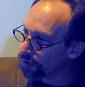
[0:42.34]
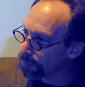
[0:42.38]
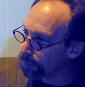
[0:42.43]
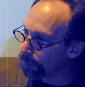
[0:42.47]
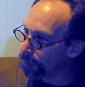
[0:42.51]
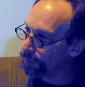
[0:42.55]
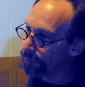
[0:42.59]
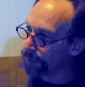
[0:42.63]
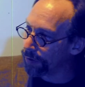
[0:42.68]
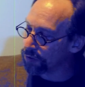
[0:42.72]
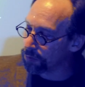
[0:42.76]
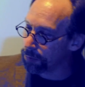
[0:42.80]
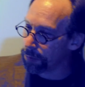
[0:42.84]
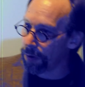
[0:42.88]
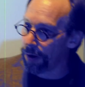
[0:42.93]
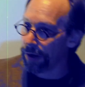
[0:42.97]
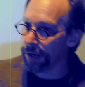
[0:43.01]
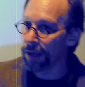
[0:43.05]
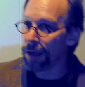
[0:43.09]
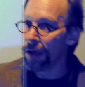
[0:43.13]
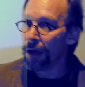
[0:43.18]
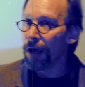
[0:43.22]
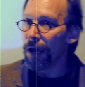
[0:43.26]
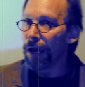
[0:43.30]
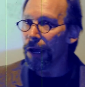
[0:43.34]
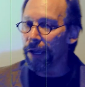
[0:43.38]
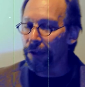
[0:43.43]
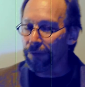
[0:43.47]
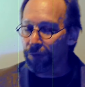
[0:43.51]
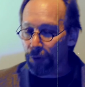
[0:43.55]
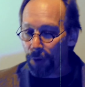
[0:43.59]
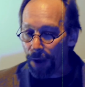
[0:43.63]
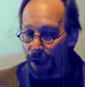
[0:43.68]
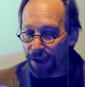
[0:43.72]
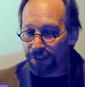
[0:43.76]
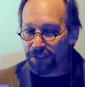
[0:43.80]
doesn't prove things to be right.
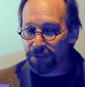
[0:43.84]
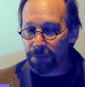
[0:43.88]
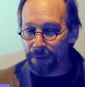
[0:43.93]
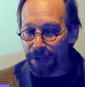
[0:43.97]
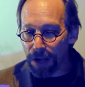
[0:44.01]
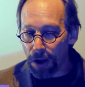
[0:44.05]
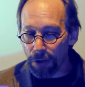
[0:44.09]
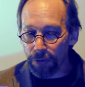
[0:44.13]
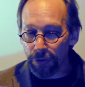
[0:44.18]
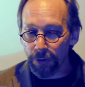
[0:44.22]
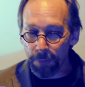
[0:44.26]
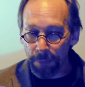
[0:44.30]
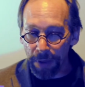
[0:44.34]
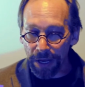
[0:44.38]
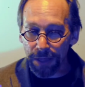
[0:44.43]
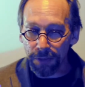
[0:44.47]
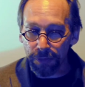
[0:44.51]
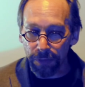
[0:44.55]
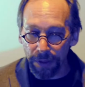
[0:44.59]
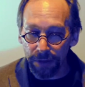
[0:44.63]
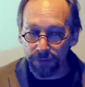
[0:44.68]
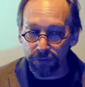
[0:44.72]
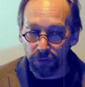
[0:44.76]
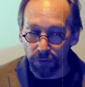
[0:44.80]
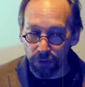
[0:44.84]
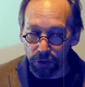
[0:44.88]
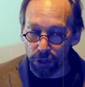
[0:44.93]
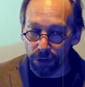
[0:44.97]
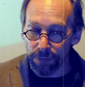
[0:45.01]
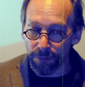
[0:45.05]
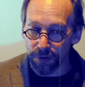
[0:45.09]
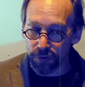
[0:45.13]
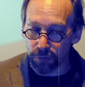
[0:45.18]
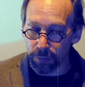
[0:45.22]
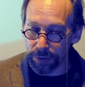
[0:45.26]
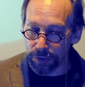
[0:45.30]
If you're asking me, are there many things in the
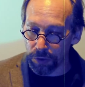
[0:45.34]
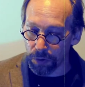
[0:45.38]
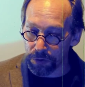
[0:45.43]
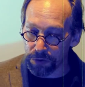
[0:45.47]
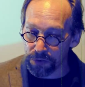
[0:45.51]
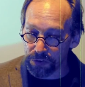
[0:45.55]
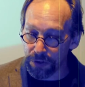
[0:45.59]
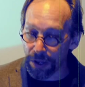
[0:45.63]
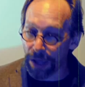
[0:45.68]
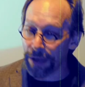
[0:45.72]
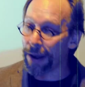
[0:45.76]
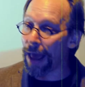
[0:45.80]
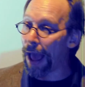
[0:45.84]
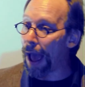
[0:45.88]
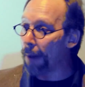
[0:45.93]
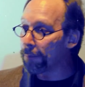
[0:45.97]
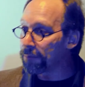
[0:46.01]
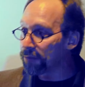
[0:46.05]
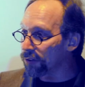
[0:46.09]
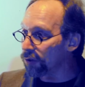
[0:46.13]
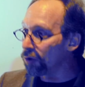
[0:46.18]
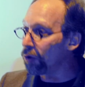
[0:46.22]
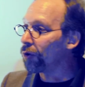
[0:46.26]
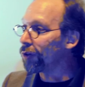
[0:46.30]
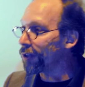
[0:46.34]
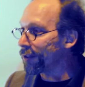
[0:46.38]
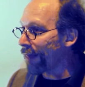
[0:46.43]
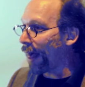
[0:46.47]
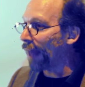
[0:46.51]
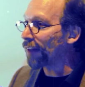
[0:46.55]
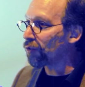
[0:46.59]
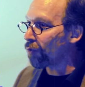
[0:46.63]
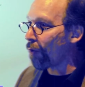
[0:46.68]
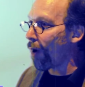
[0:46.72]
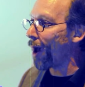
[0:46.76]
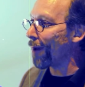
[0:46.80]
universe we don't understand? Absolutely.
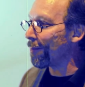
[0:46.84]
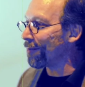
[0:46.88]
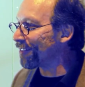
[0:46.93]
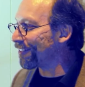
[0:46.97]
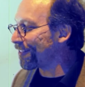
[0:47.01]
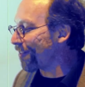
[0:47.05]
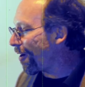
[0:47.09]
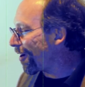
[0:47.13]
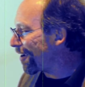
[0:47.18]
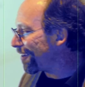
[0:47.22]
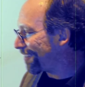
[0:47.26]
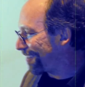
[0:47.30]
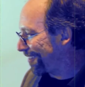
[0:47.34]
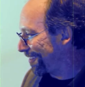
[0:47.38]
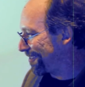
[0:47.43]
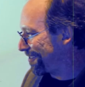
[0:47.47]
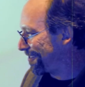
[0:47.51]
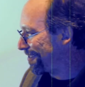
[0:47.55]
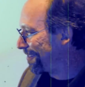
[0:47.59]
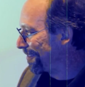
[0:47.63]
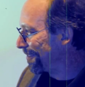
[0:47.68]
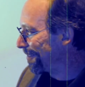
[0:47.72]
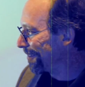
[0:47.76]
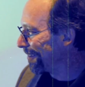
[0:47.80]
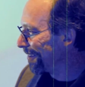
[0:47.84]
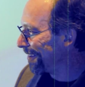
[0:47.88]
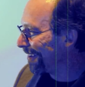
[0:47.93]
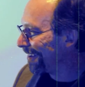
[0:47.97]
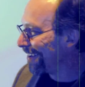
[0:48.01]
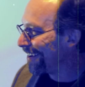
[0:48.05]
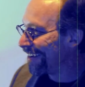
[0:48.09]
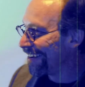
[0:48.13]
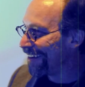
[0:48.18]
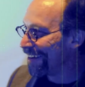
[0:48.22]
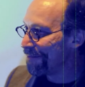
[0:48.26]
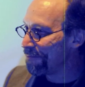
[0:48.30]
That's why I'm a scientist.
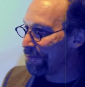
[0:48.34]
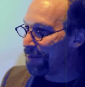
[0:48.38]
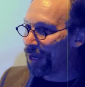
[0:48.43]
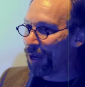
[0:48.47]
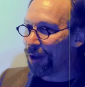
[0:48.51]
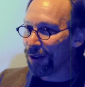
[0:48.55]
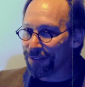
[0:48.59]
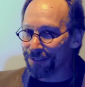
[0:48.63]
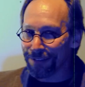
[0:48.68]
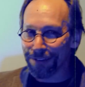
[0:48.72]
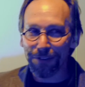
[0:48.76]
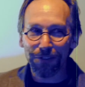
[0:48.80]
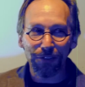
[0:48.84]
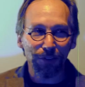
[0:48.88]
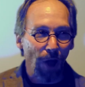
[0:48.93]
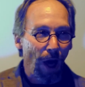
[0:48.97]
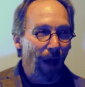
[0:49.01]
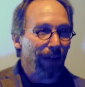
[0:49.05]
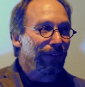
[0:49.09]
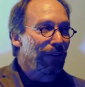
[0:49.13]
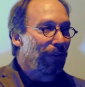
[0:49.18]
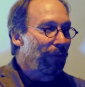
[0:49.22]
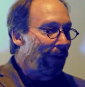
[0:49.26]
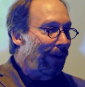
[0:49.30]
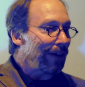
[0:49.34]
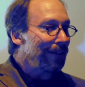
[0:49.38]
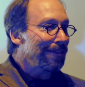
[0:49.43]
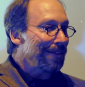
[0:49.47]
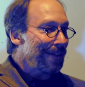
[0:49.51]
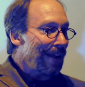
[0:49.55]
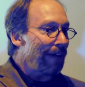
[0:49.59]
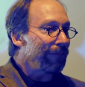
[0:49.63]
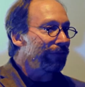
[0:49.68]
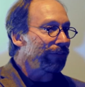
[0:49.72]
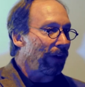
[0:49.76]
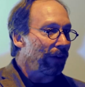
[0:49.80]
Because there's lots of things
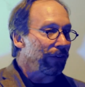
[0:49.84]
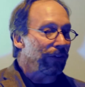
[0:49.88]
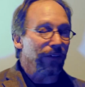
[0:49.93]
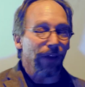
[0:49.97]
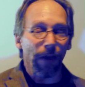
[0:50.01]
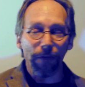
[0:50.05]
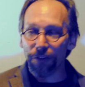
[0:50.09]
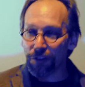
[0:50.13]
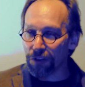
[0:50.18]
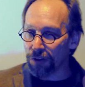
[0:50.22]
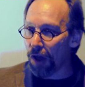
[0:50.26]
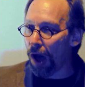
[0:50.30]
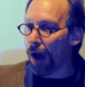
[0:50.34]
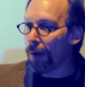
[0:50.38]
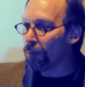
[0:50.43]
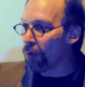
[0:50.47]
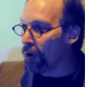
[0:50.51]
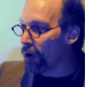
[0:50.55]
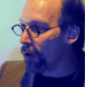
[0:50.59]
left to understand. There's a lot